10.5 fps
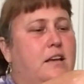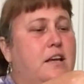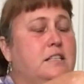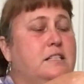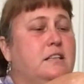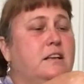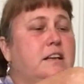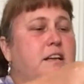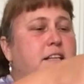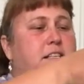It's,
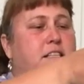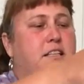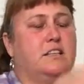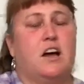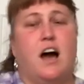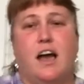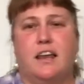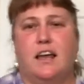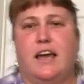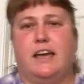it's not
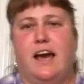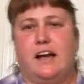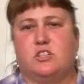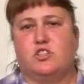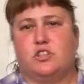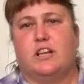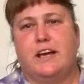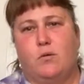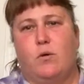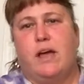like extra
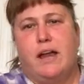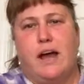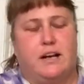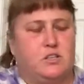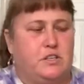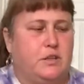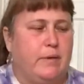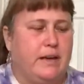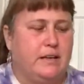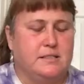lightweight actually. The
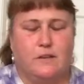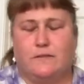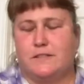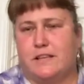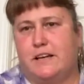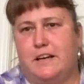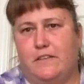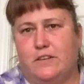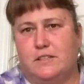bag itself is kind of heavy.